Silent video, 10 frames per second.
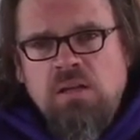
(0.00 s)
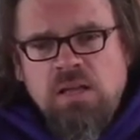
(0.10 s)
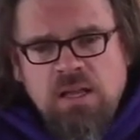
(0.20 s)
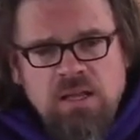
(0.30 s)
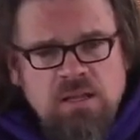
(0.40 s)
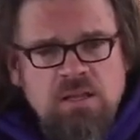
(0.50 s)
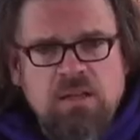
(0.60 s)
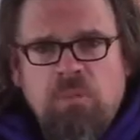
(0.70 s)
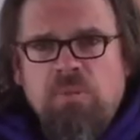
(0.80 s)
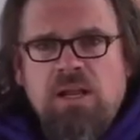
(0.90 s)
And
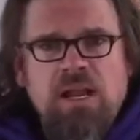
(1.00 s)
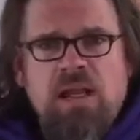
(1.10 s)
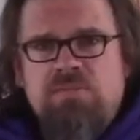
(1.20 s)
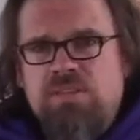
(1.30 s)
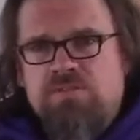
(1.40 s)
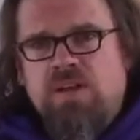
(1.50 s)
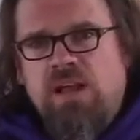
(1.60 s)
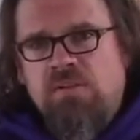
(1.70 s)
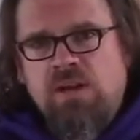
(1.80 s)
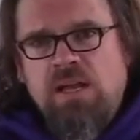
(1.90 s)
I'm not going to have this
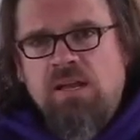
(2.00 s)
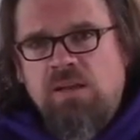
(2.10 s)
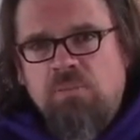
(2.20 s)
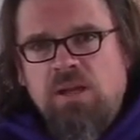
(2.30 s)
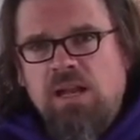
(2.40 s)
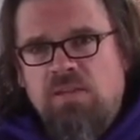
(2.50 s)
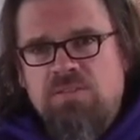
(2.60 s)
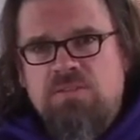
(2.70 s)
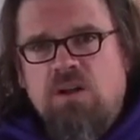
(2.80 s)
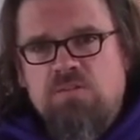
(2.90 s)
fight, right? I'm not going to have
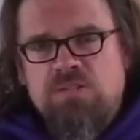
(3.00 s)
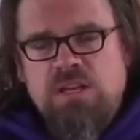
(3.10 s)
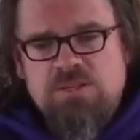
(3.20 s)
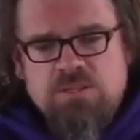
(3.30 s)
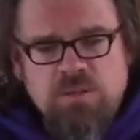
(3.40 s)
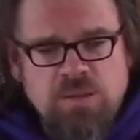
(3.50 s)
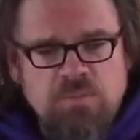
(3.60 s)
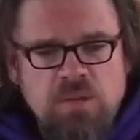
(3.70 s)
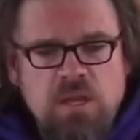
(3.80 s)
this conversation with him.